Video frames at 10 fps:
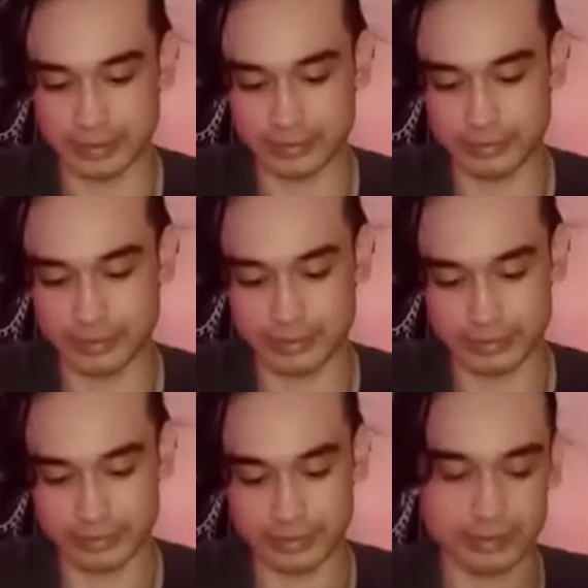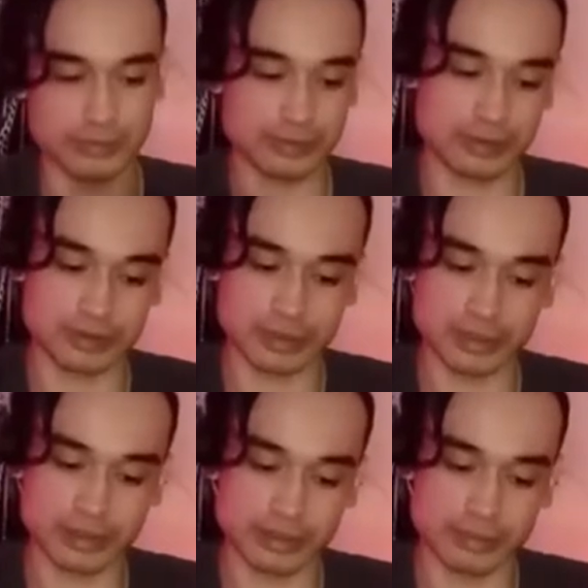I don't want to, because I
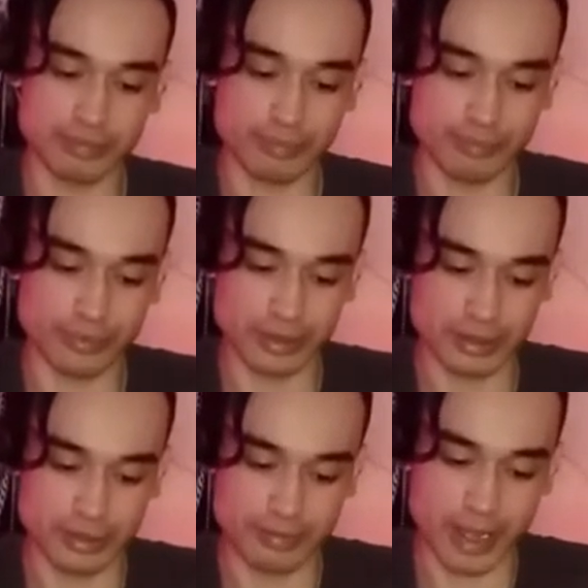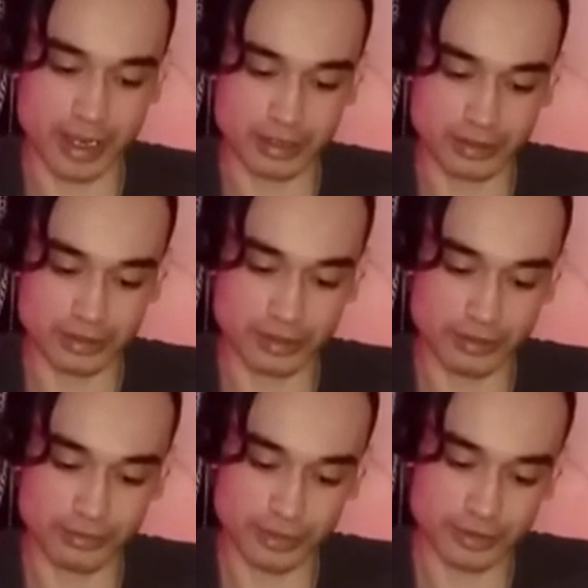like the packaging, I
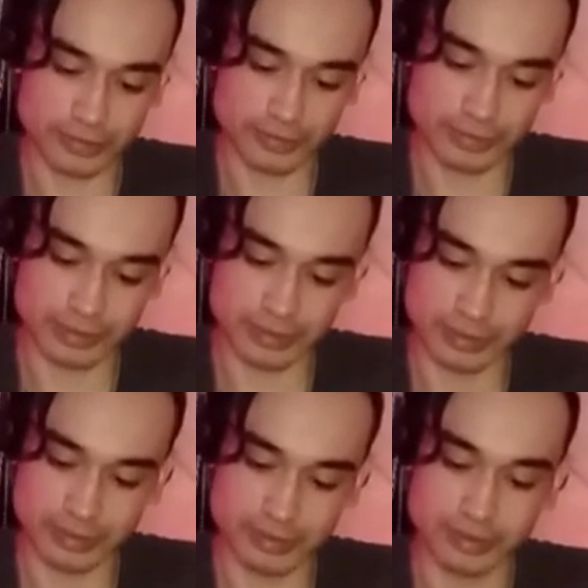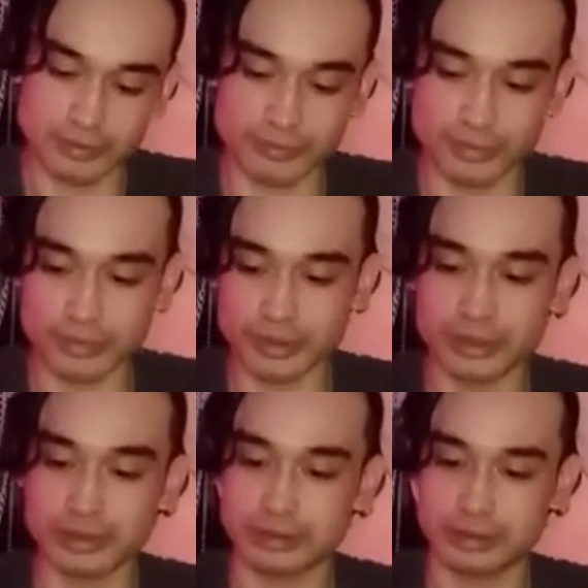don't want to, ruin it.